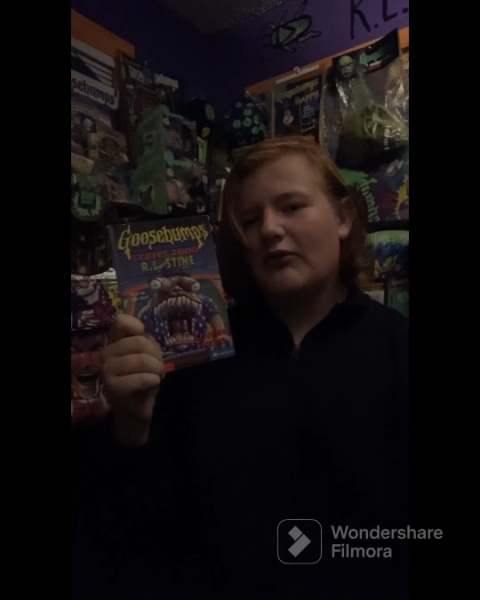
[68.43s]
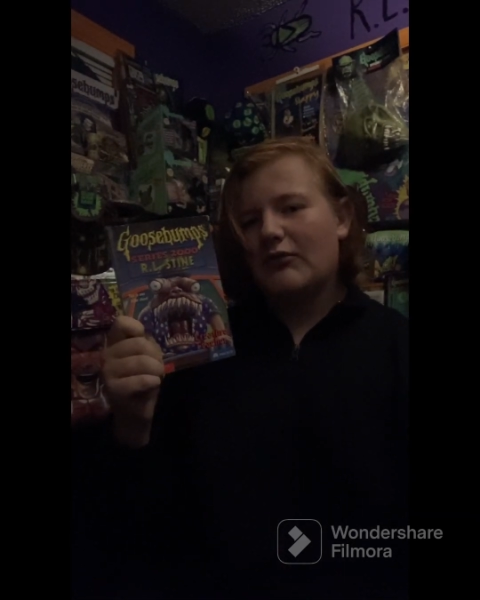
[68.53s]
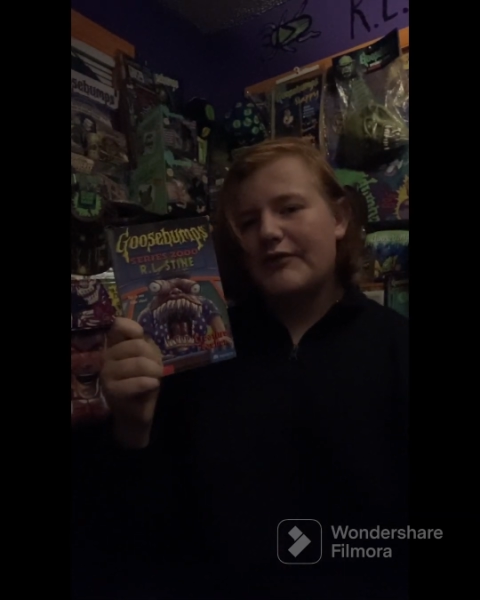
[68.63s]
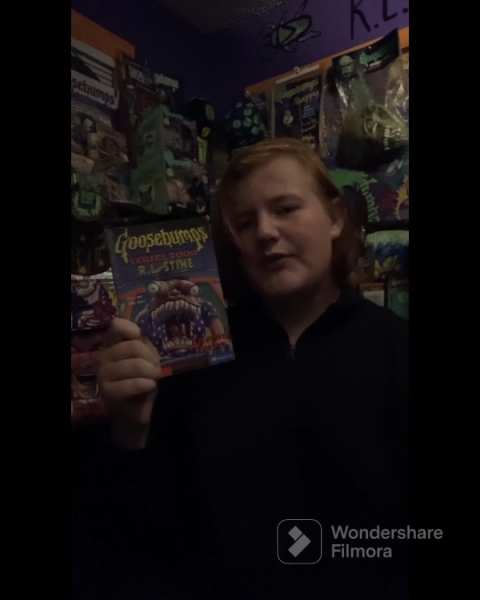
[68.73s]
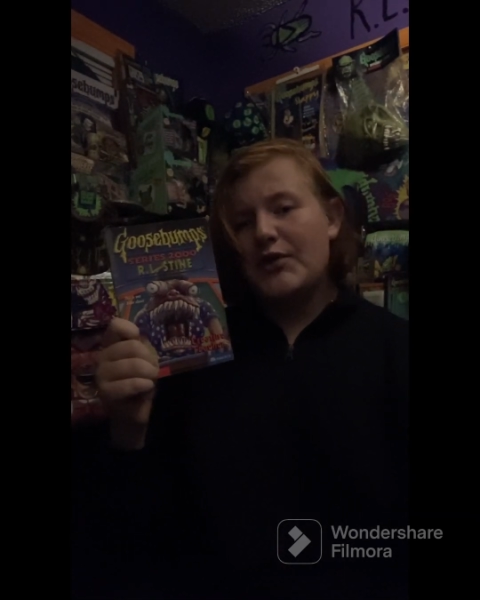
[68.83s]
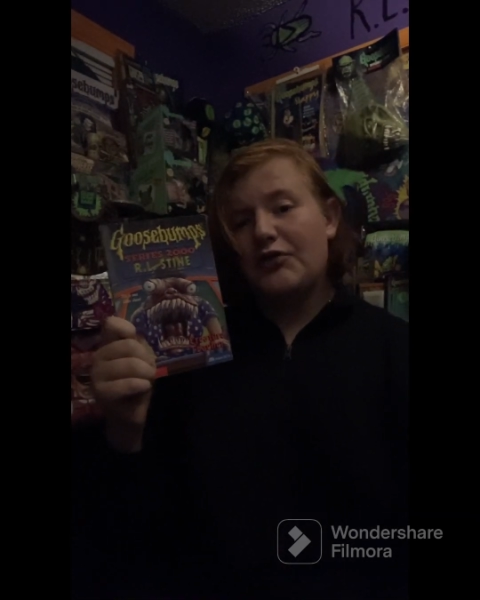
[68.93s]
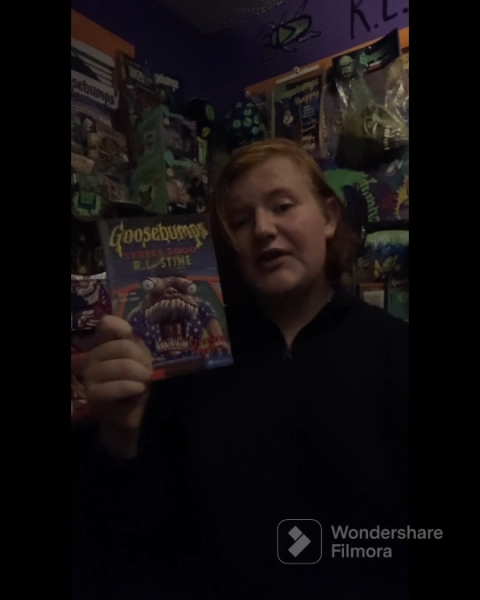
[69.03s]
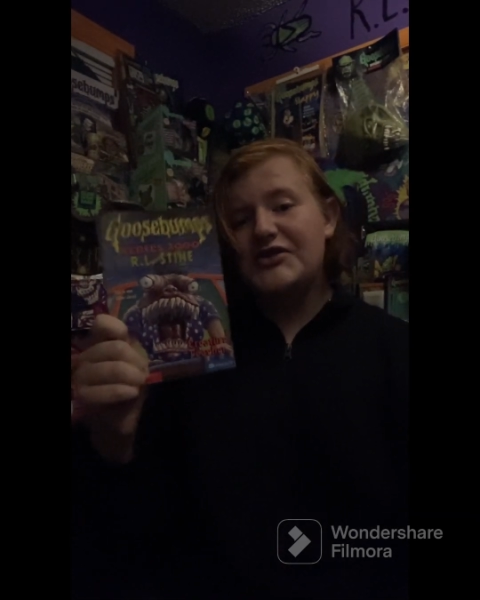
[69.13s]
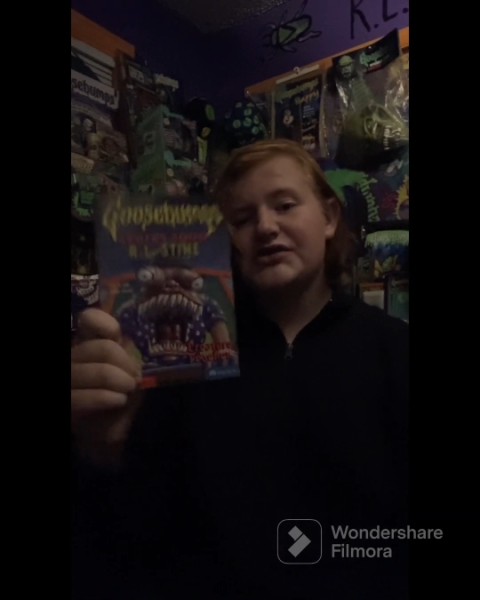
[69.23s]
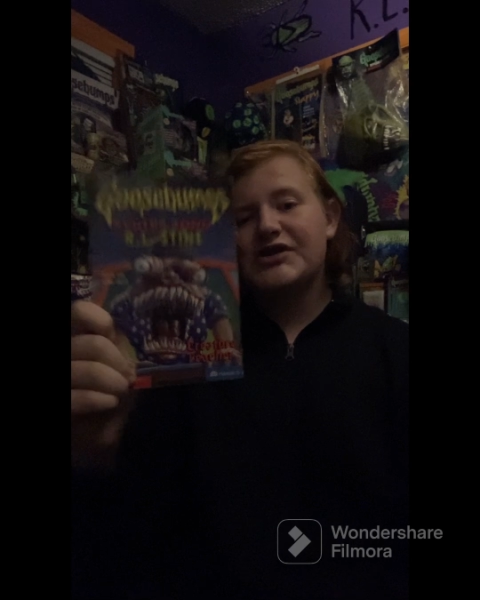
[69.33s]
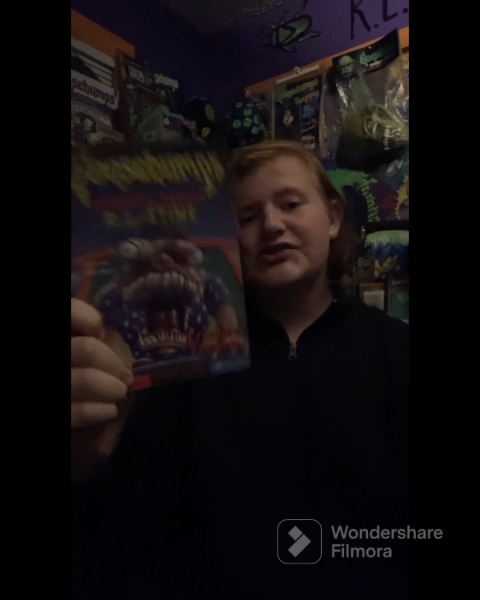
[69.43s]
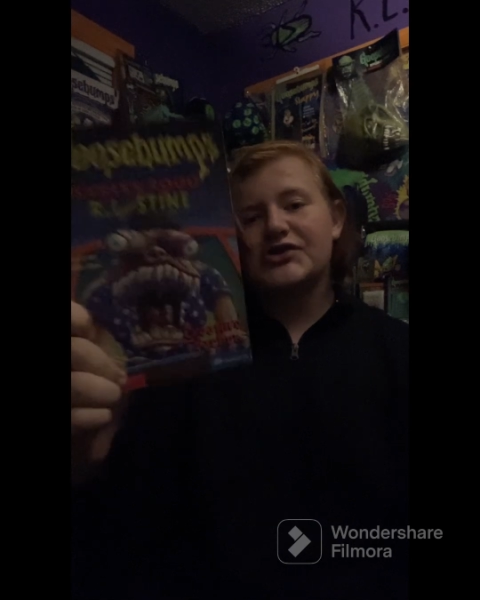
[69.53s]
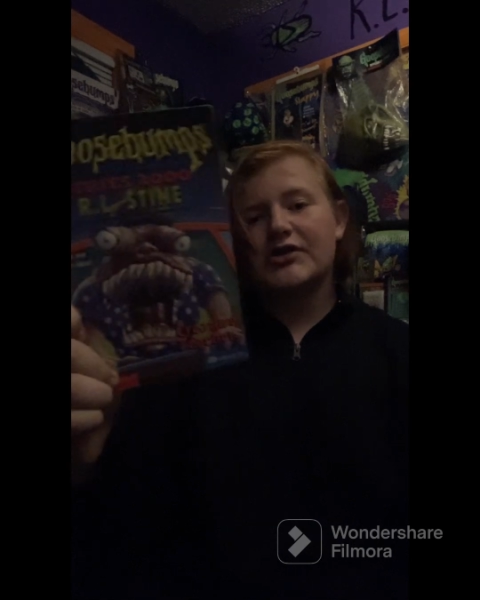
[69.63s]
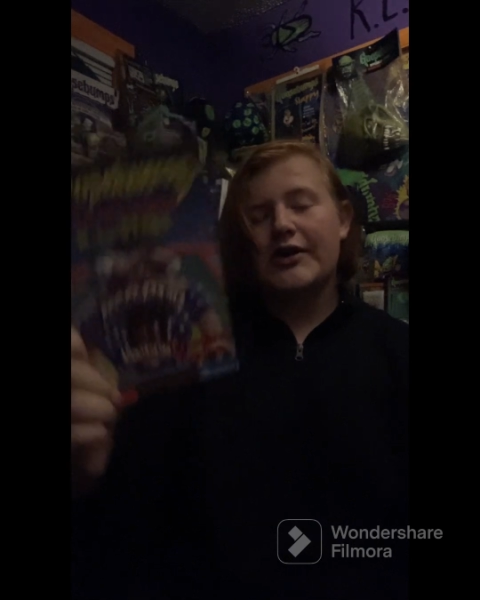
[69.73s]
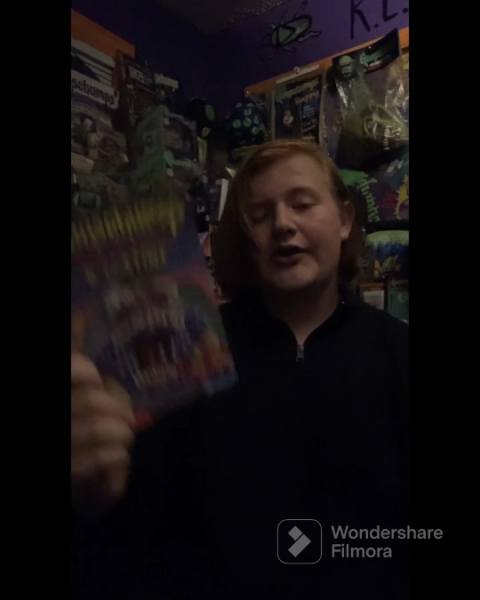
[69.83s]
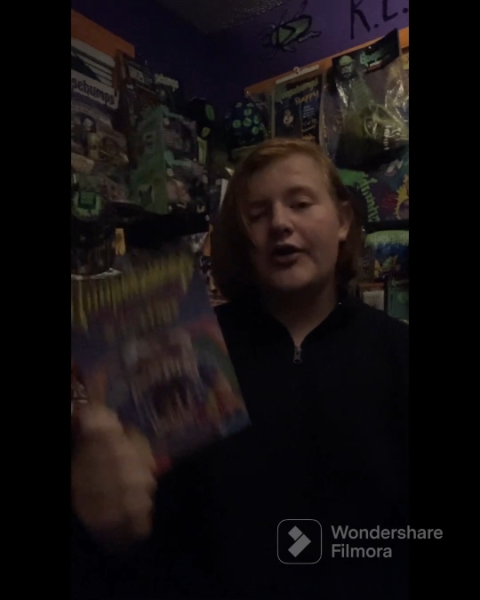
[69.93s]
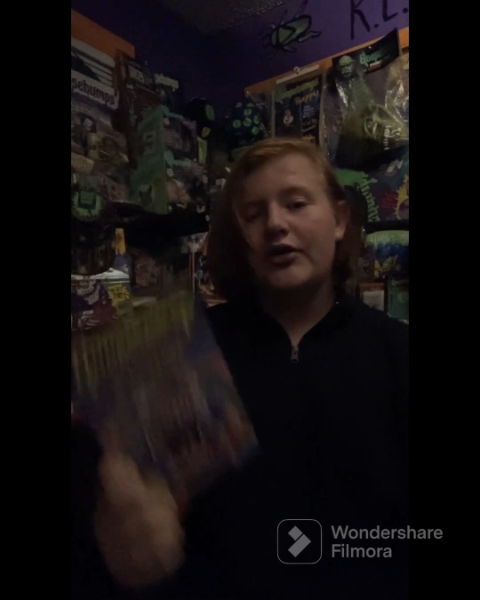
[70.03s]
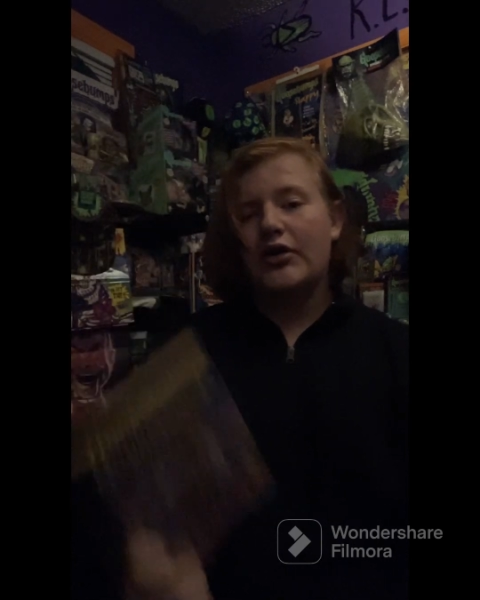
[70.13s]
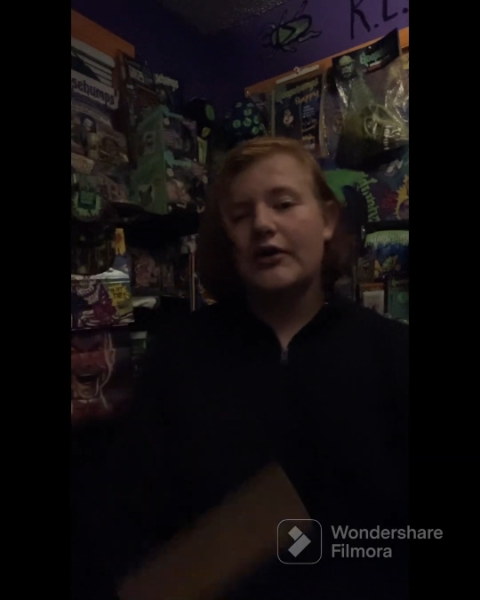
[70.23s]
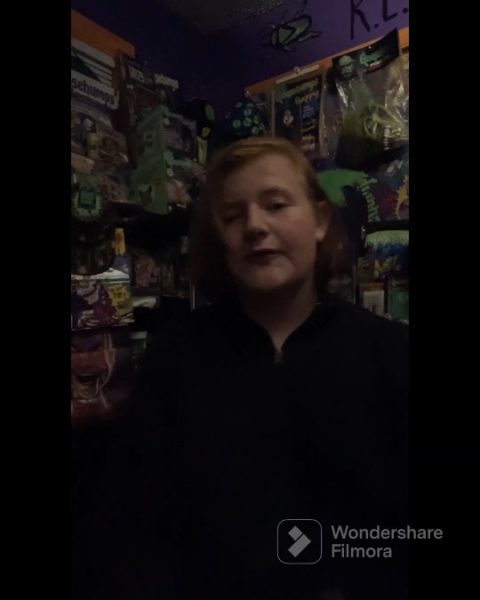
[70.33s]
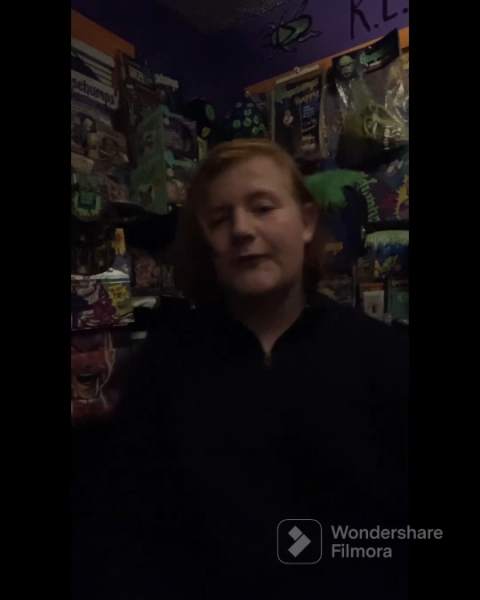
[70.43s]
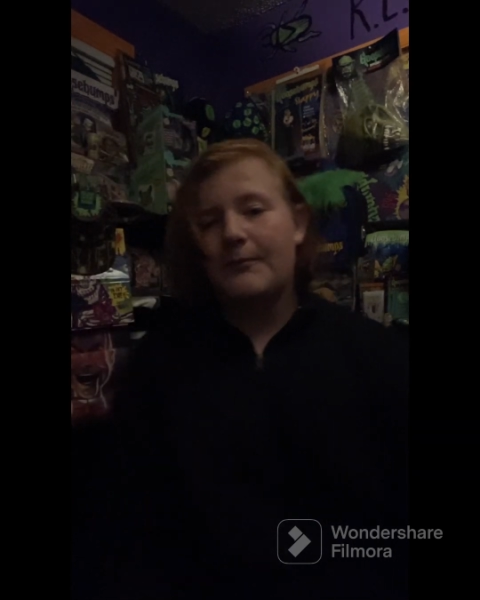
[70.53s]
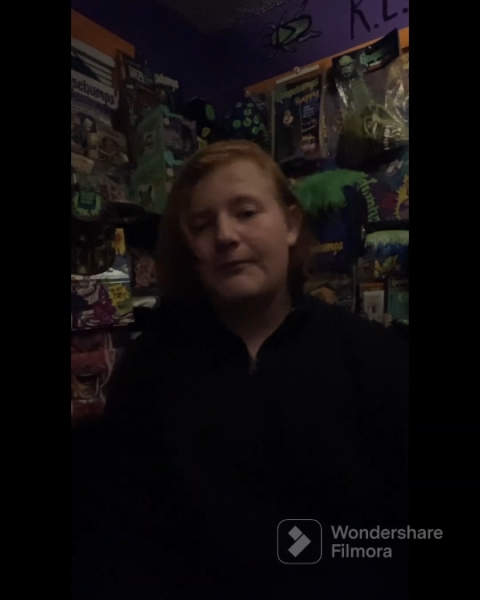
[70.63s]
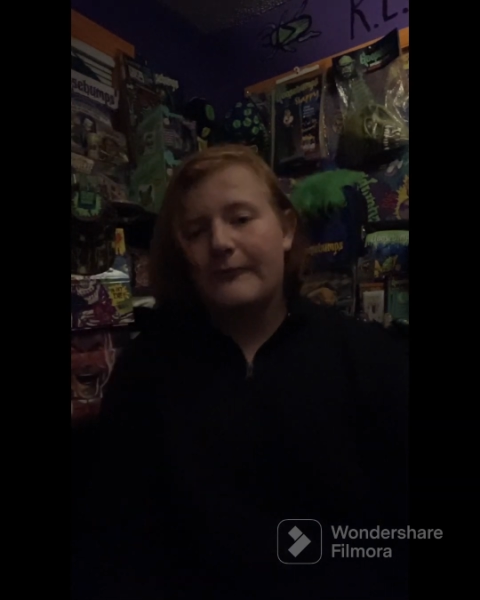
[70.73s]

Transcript: reviewing Creature Teacher in honor of